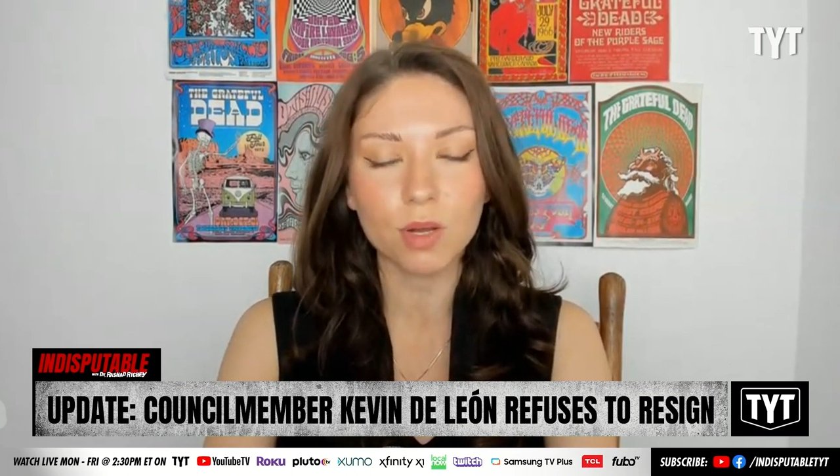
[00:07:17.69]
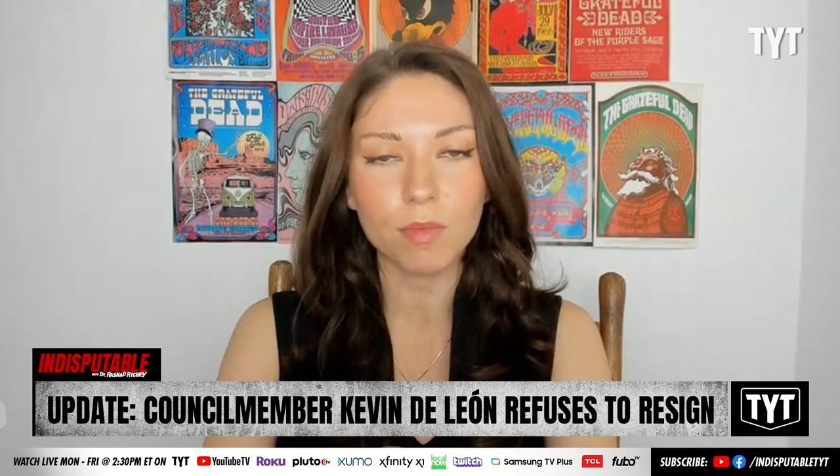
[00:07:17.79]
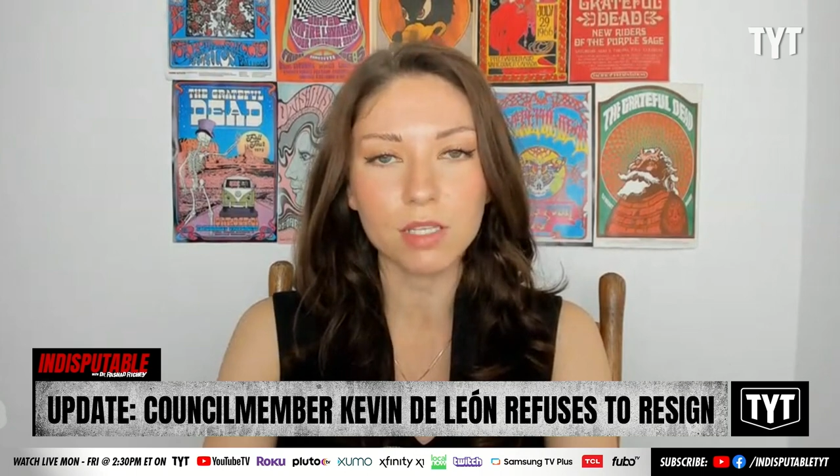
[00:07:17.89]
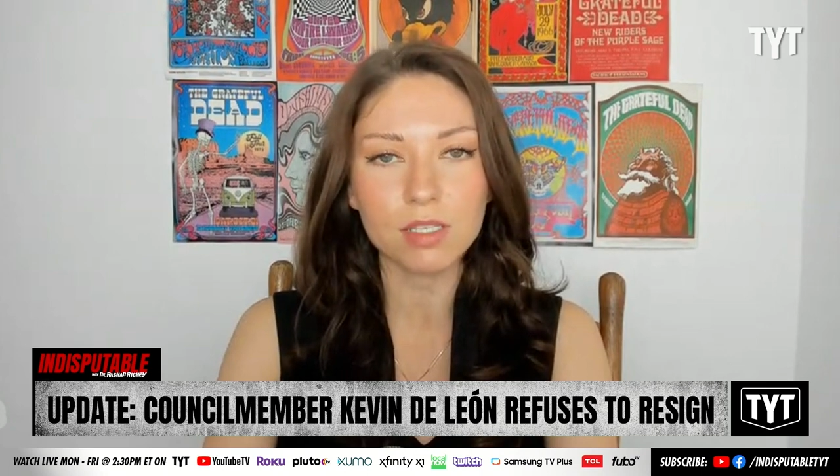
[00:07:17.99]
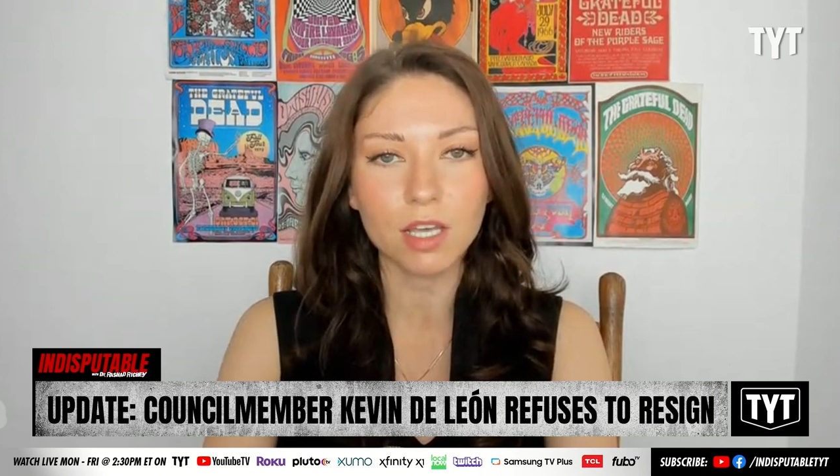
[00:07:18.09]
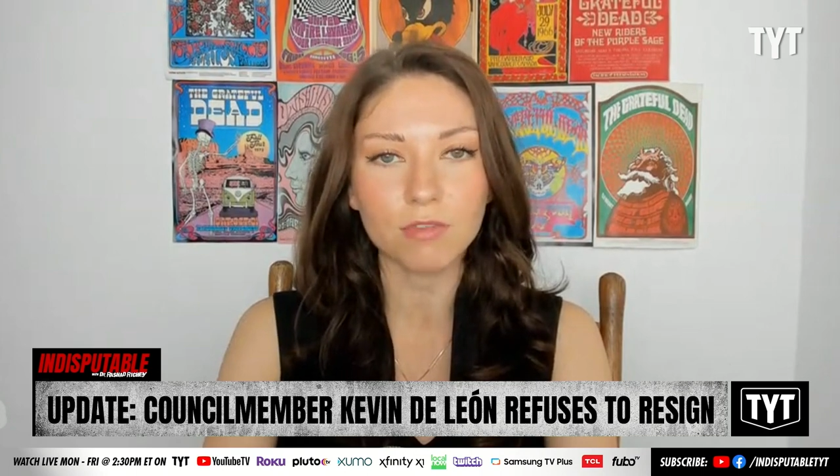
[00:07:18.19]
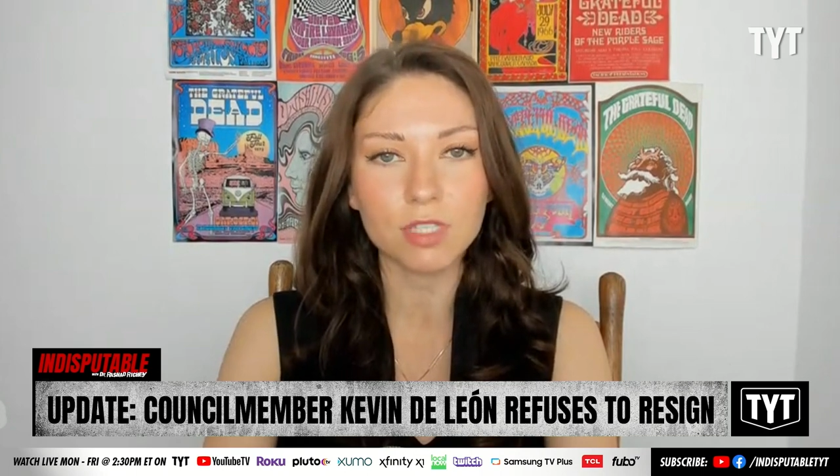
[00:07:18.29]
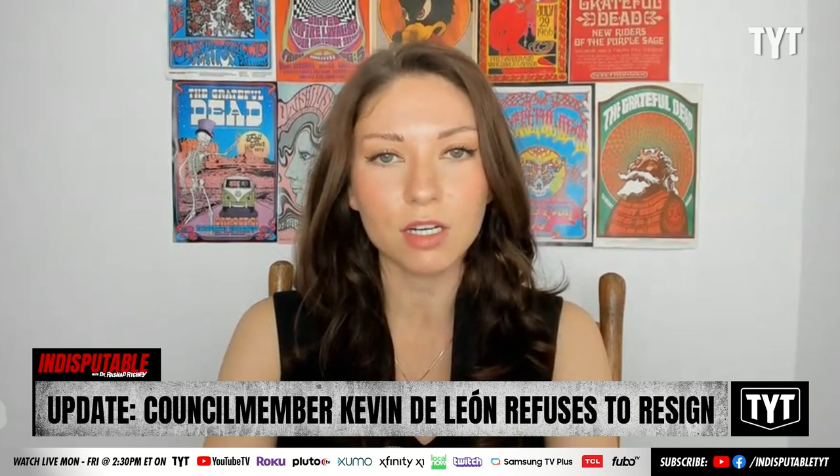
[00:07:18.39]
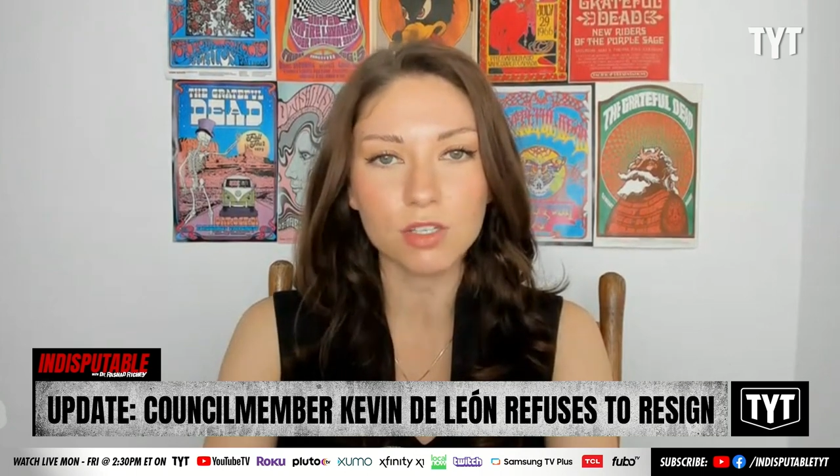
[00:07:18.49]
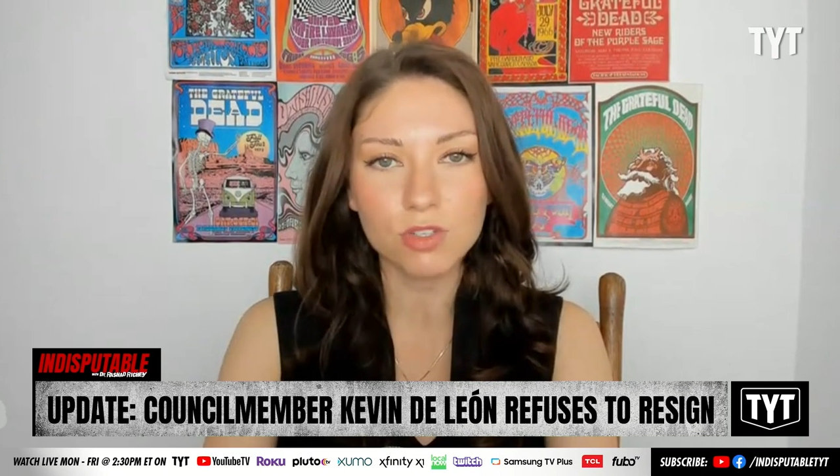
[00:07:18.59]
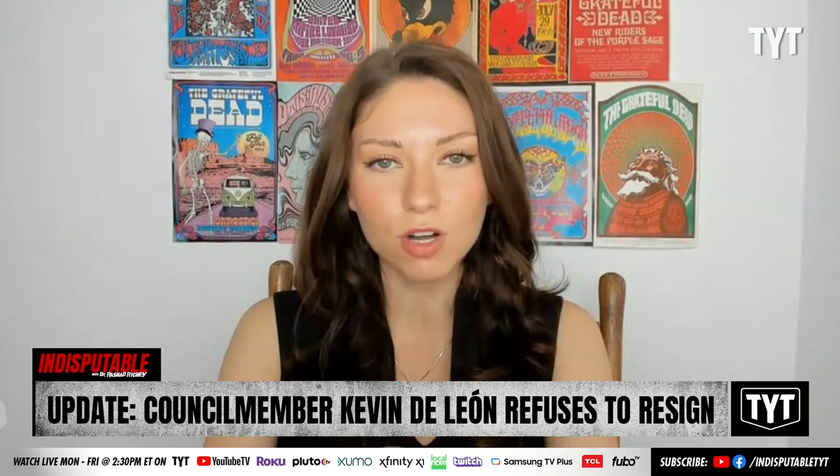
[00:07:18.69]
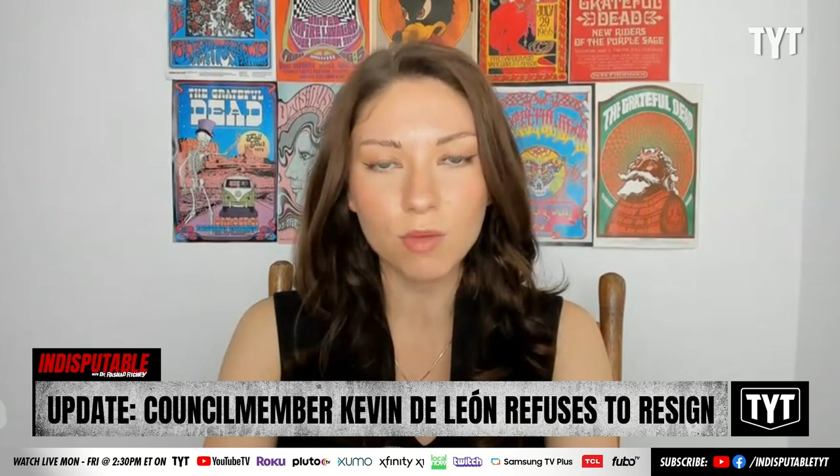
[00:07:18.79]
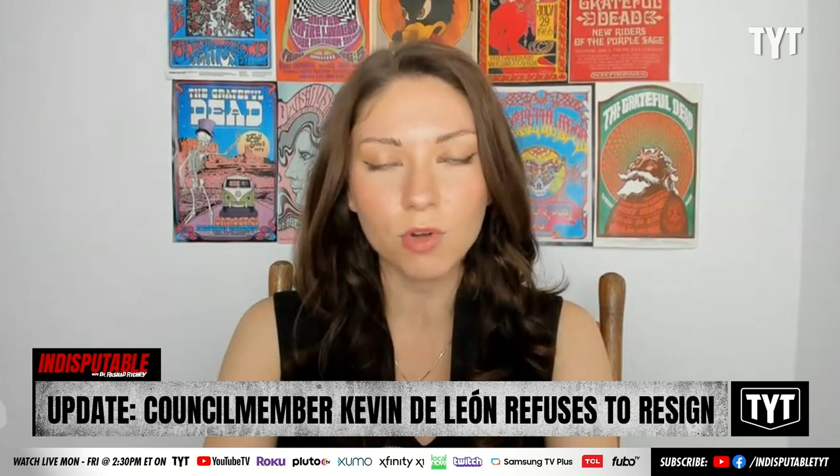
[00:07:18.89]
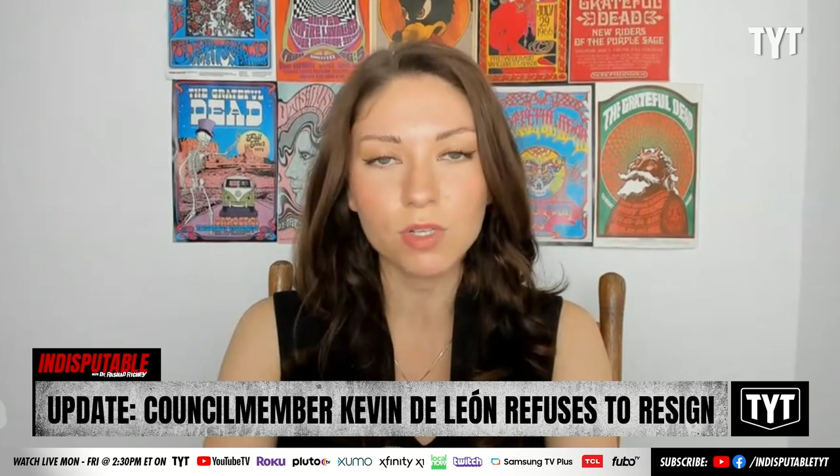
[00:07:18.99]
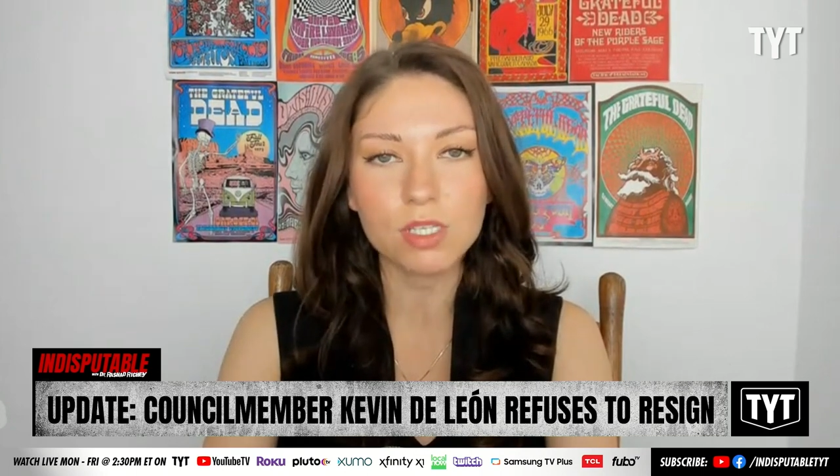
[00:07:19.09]
months left in his
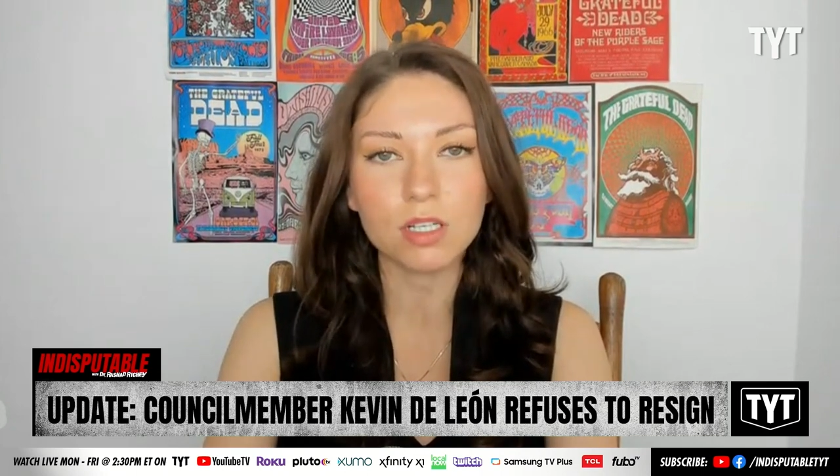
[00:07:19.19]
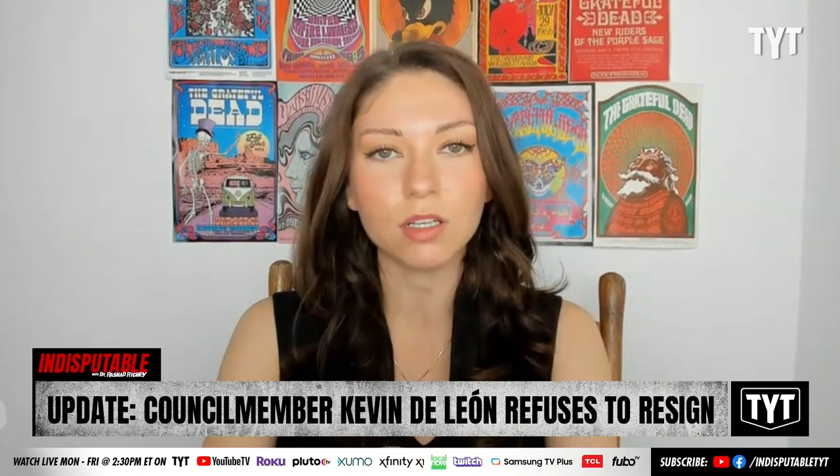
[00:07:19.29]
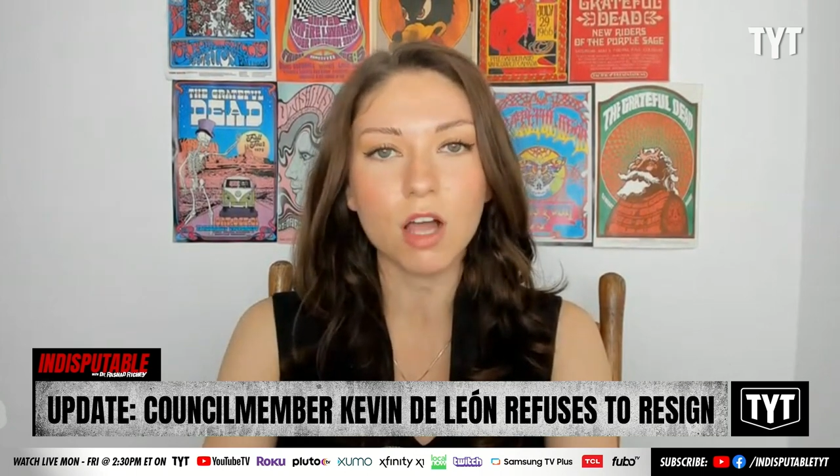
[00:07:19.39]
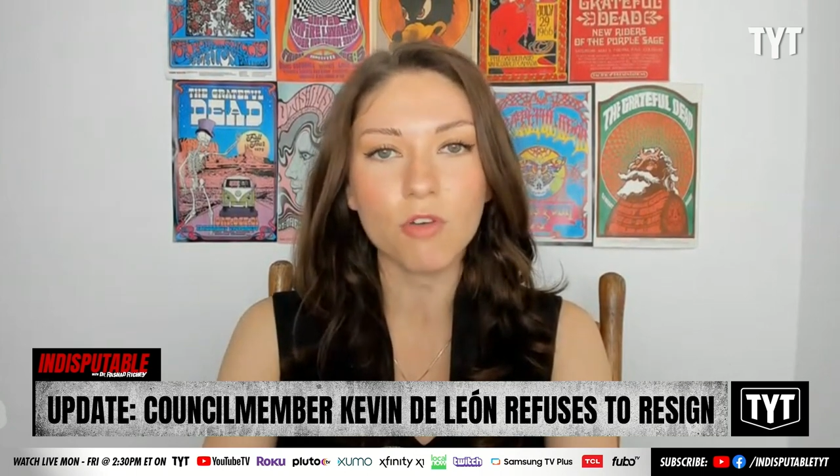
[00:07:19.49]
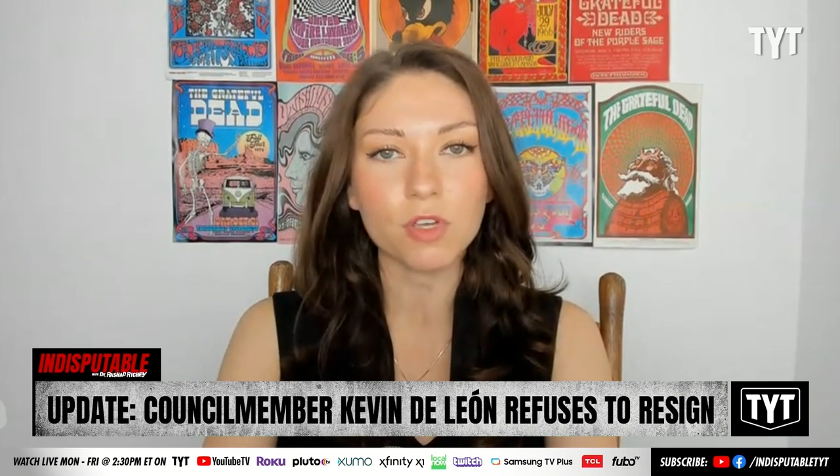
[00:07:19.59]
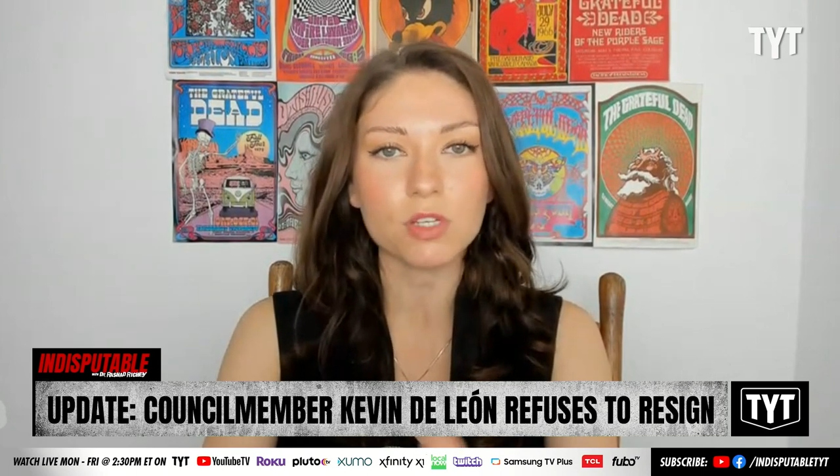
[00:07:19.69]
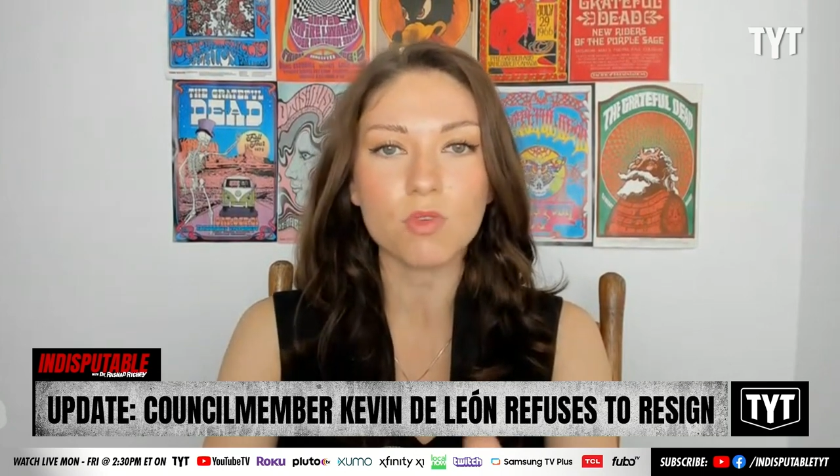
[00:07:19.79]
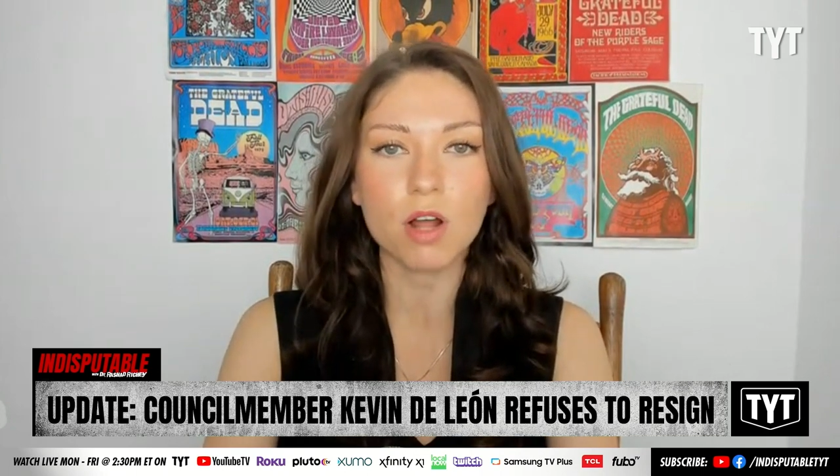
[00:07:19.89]
term, who is still in office.